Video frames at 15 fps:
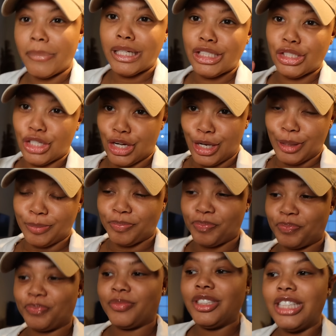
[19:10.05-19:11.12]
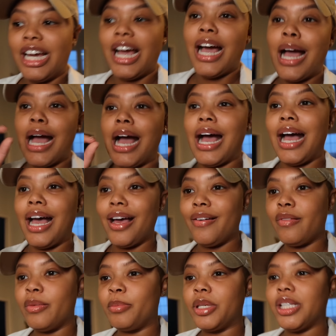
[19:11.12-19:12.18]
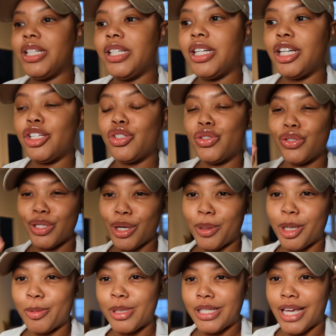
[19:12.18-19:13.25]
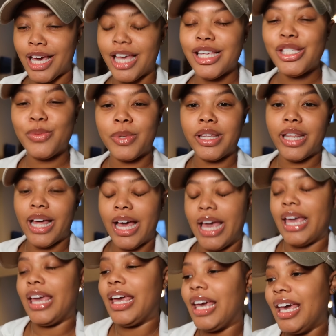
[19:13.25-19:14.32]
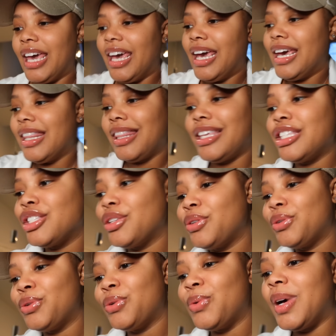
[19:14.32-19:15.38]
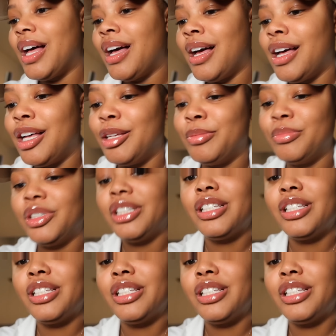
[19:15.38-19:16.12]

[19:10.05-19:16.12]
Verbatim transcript: But y'all, I haven't been so obsessed with like these little um,